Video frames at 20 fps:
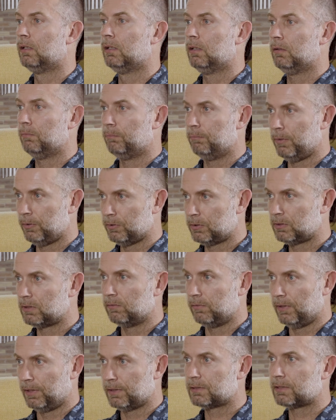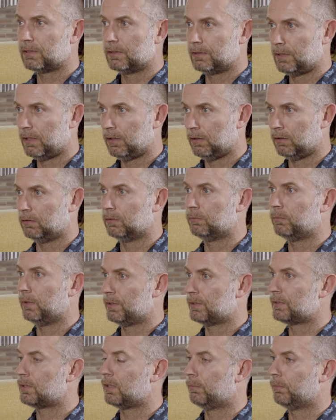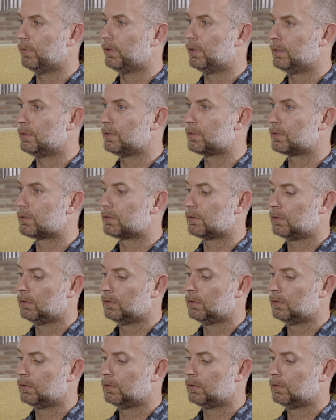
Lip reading: most of us can tell when someone is